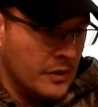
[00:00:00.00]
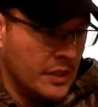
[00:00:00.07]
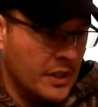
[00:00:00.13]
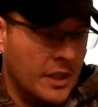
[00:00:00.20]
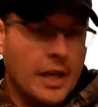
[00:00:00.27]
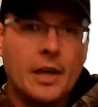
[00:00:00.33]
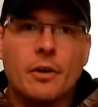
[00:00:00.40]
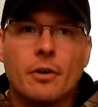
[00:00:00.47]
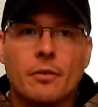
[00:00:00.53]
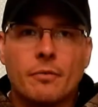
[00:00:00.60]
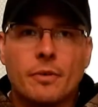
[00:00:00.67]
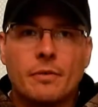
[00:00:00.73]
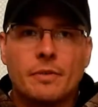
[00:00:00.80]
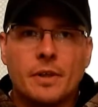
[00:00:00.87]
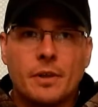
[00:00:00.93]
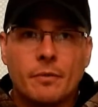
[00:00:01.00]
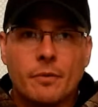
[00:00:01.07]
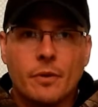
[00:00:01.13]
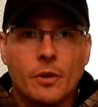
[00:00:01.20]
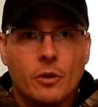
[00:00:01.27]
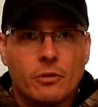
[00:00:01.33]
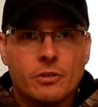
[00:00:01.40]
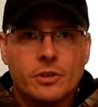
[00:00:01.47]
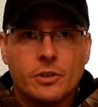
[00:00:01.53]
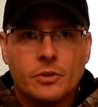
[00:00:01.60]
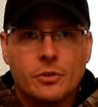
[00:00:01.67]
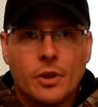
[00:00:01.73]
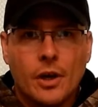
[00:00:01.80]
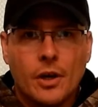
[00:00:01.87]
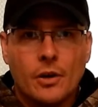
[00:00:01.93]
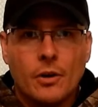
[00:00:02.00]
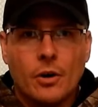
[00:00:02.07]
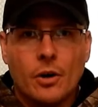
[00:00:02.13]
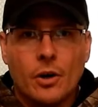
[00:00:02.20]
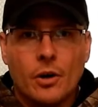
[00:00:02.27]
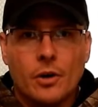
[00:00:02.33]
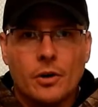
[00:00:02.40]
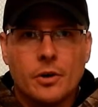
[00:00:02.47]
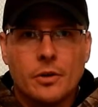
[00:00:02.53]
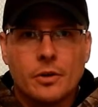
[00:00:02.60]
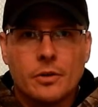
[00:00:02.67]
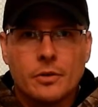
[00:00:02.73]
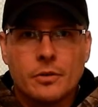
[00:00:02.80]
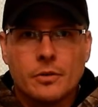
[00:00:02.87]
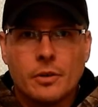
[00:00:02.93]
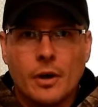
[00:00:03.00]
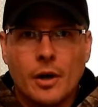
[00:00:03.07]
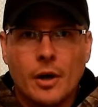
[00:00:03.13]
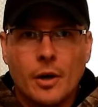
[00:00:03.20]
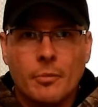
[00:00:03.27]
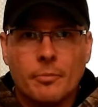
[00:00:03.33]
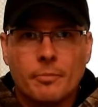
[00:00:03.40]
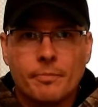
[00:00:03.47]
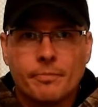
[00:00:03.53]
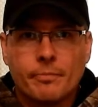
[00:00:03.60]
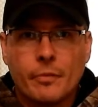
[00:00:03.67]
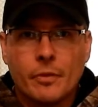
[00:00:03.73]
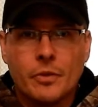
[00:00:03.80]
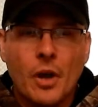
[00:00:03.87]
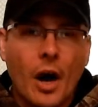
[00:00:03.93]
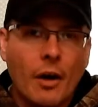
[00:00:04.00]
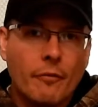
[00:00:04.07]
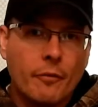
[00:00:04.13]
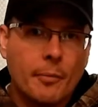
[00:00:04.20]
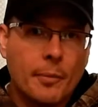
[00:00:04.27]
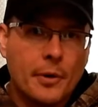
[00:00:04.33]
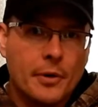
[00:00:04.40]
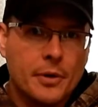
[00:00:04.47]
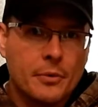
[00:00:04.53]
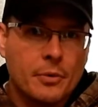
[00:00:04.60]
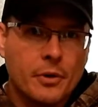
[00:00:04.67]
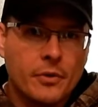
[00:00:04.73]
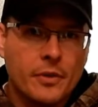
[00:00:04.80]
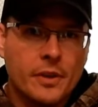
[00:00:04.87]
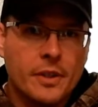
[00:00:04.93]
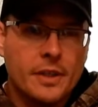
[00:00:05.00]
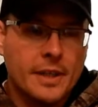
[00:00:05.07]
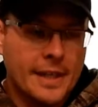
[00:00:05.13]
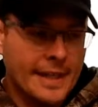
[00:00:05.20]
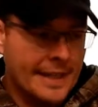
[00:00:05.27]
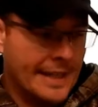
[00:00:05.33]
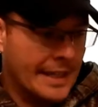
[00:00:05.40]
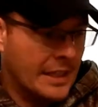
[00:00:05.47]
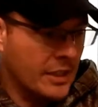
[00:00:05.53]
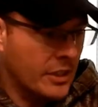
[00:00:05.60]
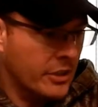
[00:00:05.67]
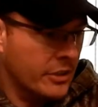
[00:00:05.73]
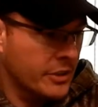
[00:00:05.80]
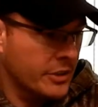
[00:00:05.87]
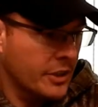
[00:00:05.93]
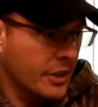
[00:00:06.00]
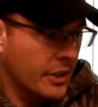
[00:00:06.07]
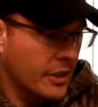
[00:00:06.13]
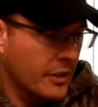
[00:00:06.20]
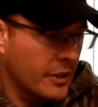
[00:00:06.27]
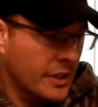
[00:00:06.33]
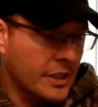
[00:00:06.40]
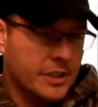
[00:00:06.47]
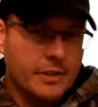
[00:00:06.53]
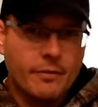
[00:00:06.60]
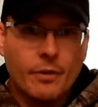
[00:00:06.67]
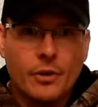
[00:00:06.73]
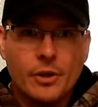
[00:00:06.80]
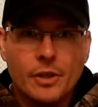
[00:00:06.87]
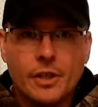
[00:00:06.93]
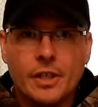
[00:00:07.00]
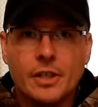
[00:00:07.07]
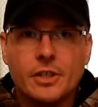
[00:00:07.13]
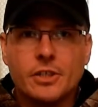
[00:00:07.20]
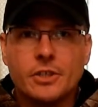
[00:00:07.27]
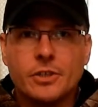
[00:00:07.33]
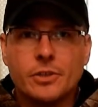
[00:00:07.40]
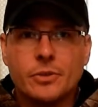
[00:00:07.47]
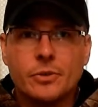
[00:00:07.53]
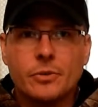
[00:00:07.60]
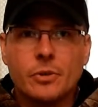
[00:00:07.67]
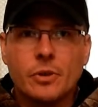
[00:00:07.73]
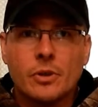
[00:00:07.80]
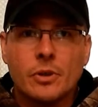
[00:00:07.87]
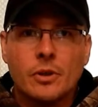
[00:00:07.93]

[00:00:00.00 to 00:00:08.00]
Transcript: The AR-15, for those of you that are not familiar with it, it is the civilian issued